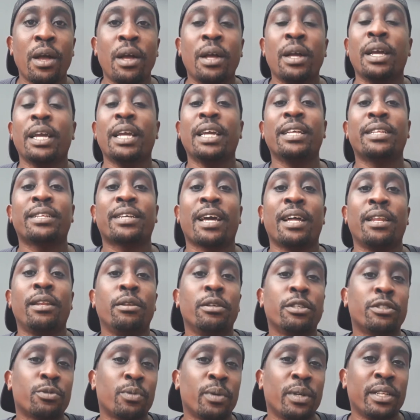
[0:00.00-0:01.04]
It can
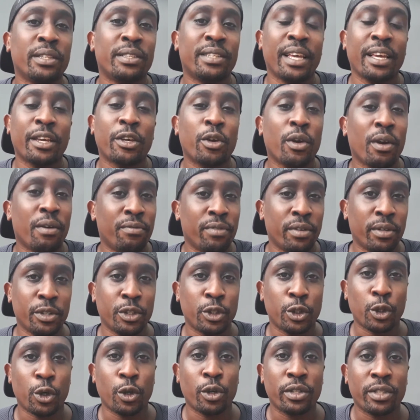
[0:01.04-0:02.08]
literally take you a very
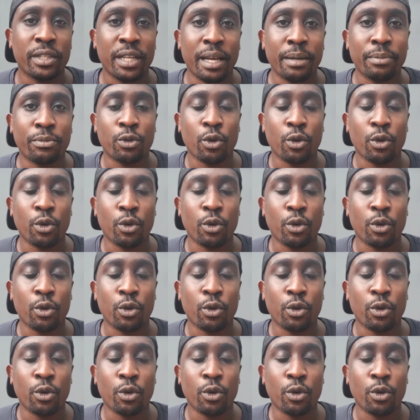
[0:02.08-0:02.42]
short time